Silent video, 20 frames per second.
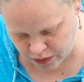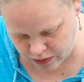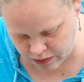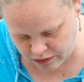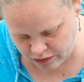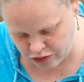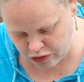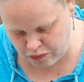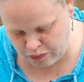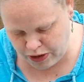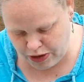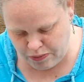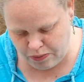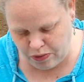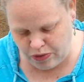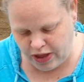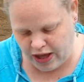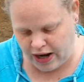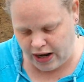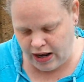For people
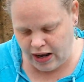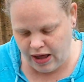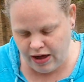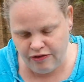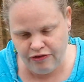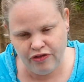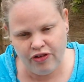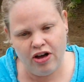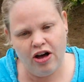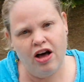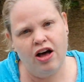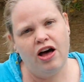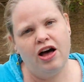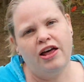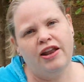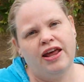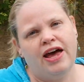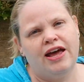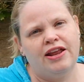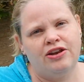that love
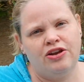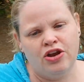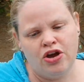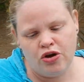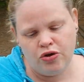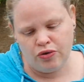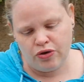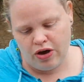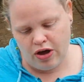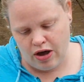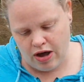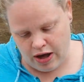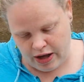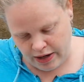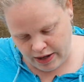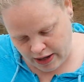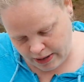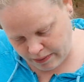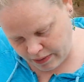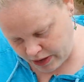God and know God,
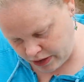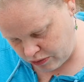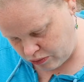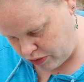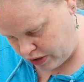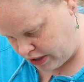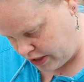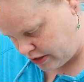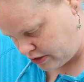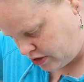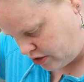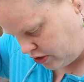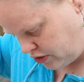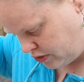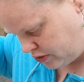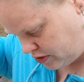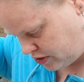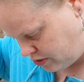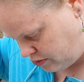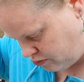I'm going to read it to you.
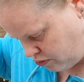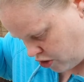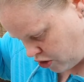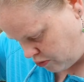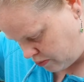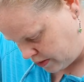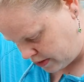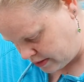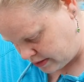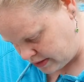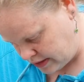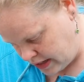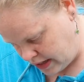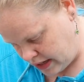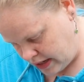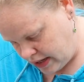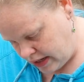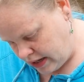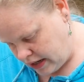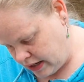It's in Romans.
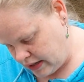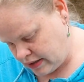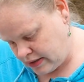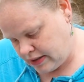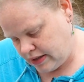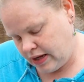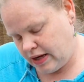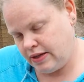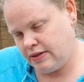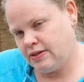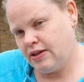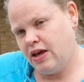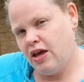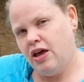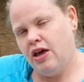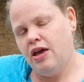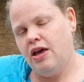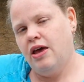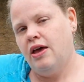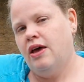It says,
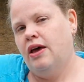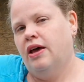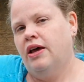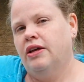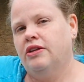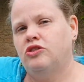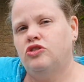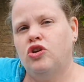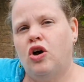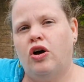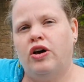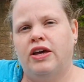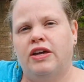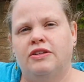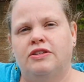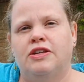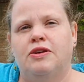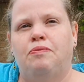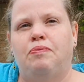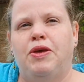it's talking
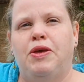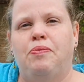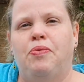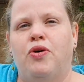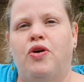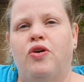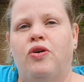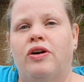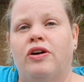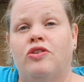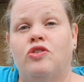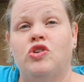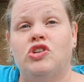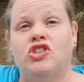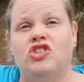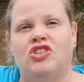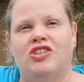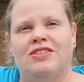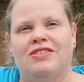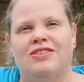to people who are
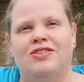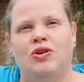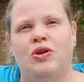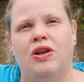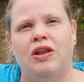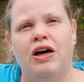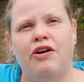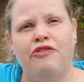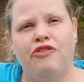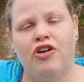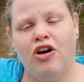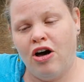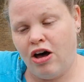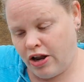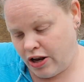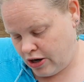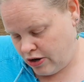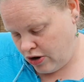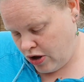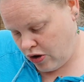Christians, who love God
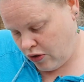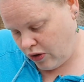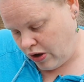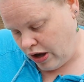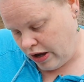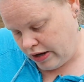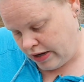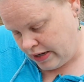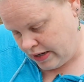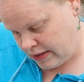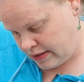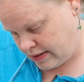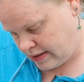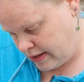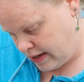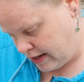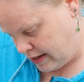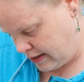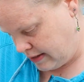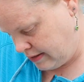and know God, and it
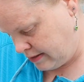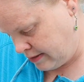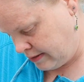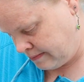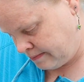says,